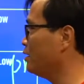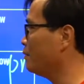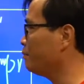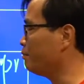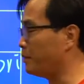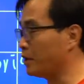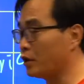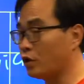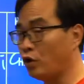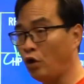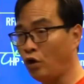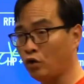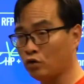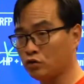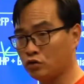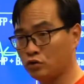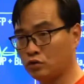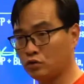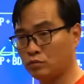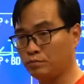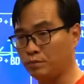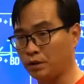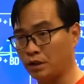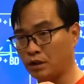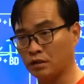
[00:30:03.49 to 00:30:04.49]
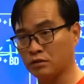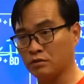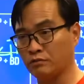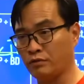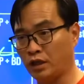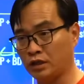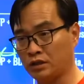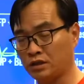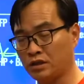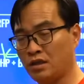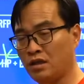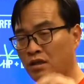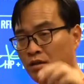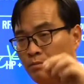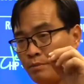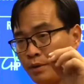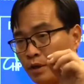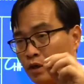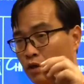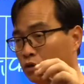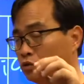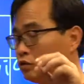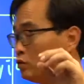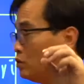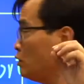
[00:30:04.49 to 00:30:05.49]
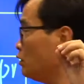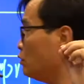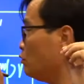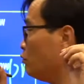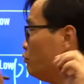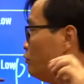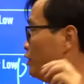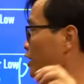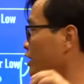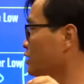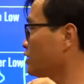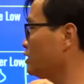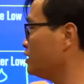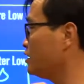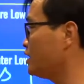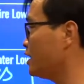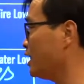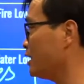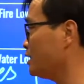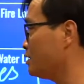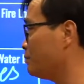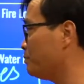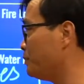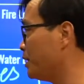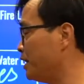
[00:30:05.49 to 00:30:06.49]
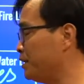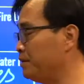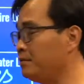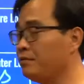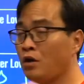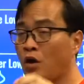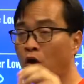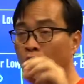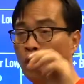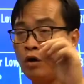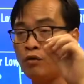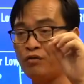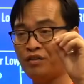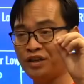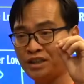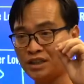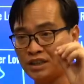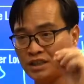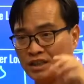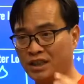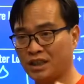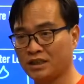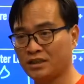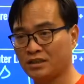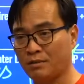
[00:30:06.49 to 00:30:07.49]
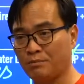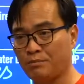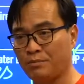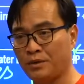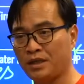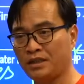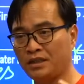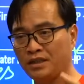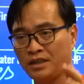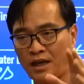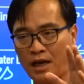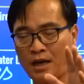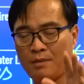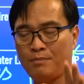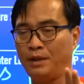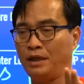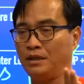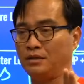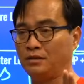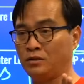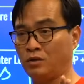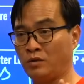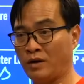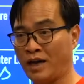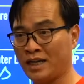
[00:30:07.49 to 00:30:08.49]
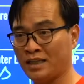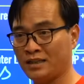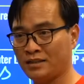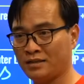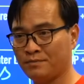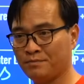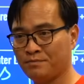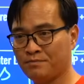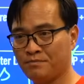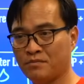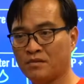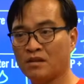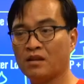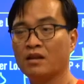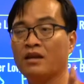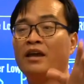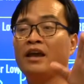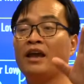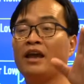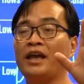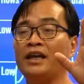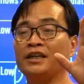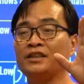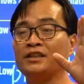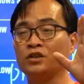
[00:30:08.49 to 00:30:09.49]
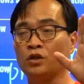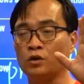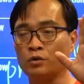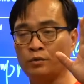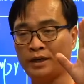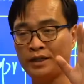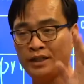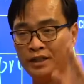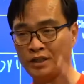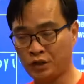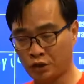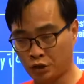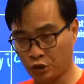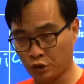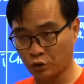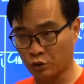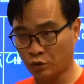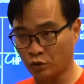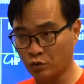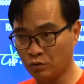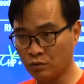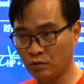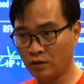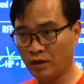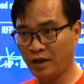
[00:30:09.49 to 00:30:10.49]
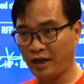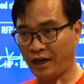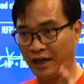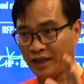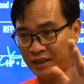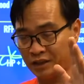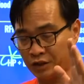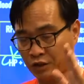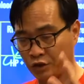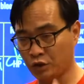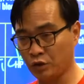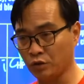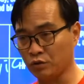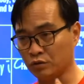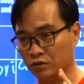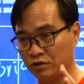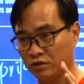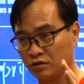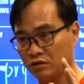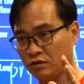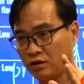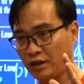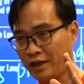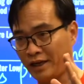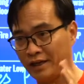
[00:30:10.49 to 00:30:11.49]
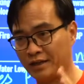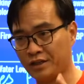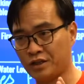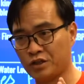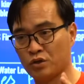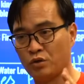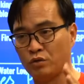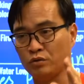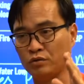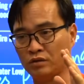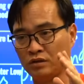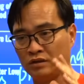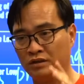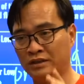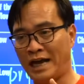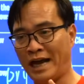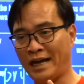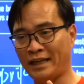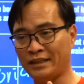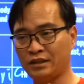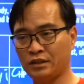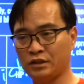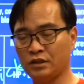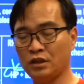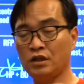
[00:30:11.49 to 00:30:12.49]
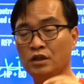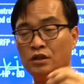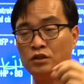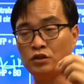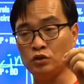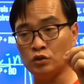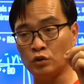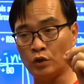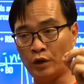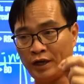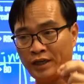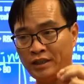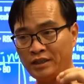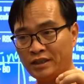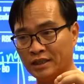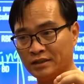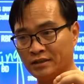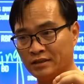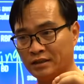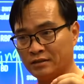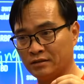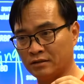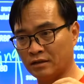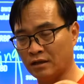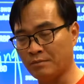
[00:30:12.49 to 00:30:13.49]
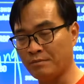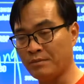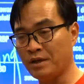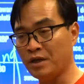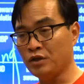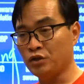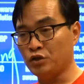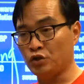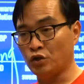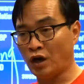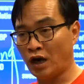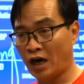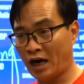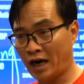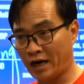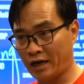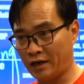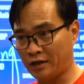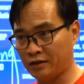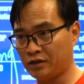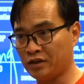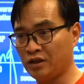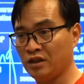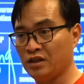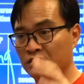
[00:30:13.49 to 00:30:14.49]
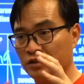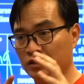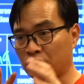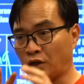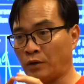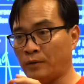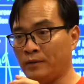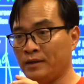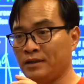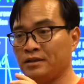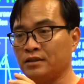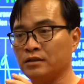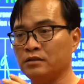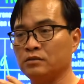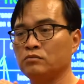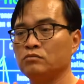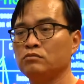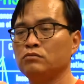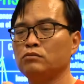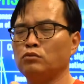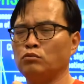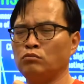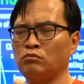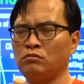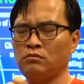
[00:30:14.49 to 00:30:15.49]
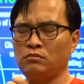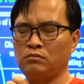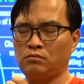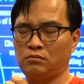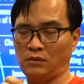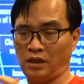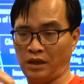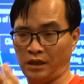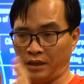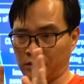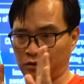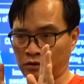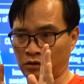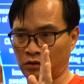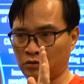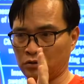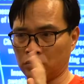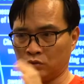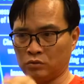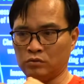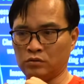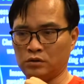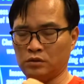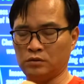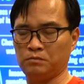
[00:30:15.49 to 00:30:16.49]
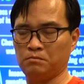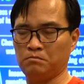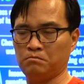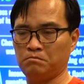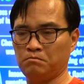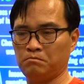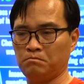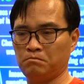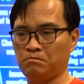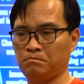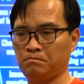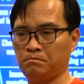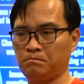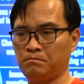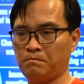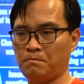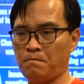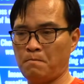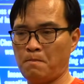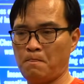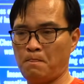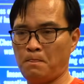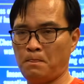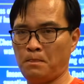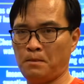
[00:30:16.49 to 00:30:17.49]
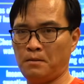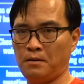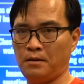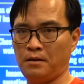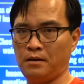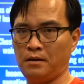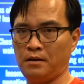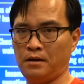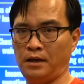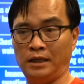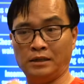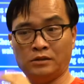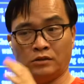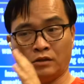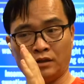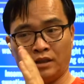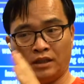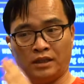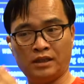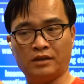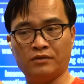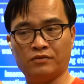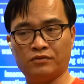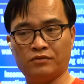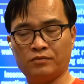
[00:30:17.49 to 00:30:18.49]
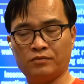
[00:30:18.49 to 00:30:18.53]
Because what? Because when the chest pain or when the chest oppression happens, right? It's already it shows that your HS system, your heart circulation is not so good. It's not enough.